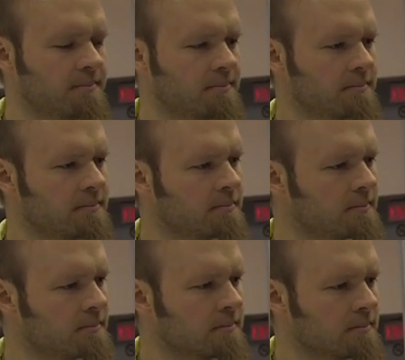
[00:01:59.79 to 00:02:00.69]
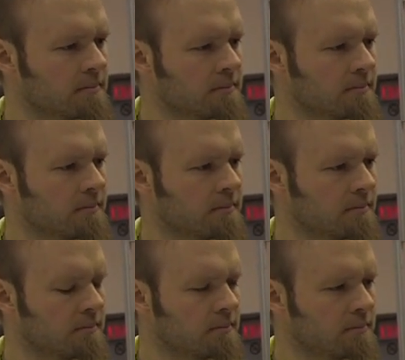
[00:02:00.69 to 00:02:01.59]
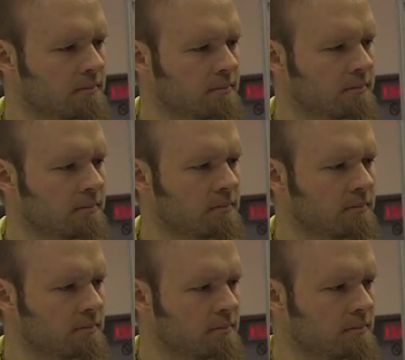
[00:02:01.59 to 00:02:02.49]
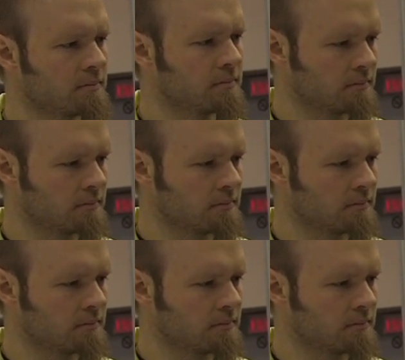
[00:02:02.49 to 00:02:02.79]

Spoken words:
The person shown says nothing.